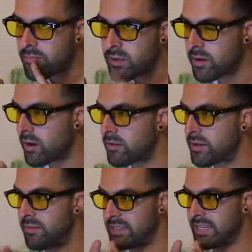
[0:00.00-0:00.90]
you know,
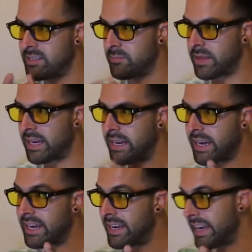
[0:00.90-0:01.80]
if I say something and
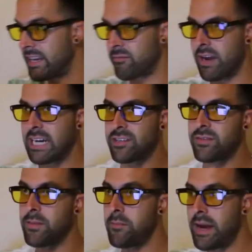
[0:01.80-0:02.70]
I get a negative reaction
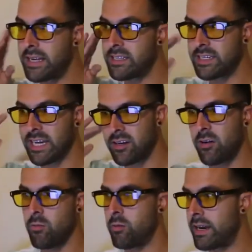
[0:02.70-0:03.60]
from them, I need to take
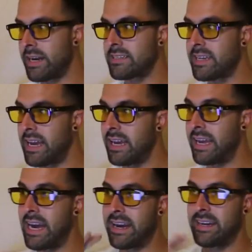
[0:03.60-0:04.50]
note. What did I say
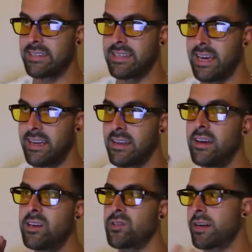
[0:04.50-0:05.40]
and how did I say
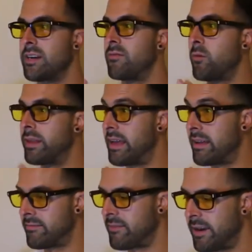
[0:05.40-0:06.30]
it so I can avoid
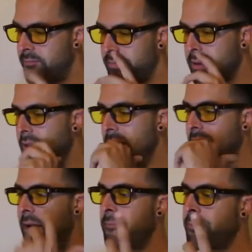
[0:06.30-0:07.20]
that, right?
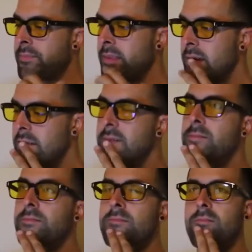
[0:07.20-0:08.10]
Now,
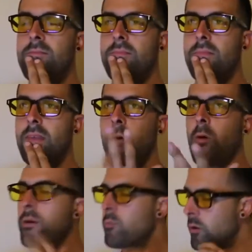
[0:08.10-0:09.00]

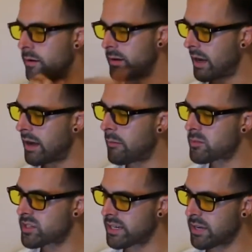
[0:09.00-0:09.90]
one word, I'm
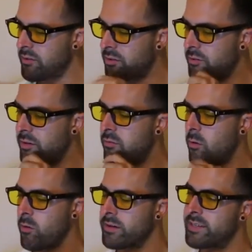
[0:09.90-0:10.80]
just going to give you 3 or
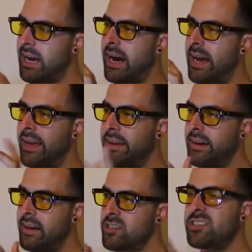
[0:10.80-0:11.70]
4 words that
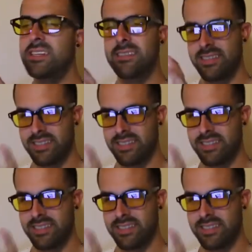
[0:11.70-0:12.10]
I, just as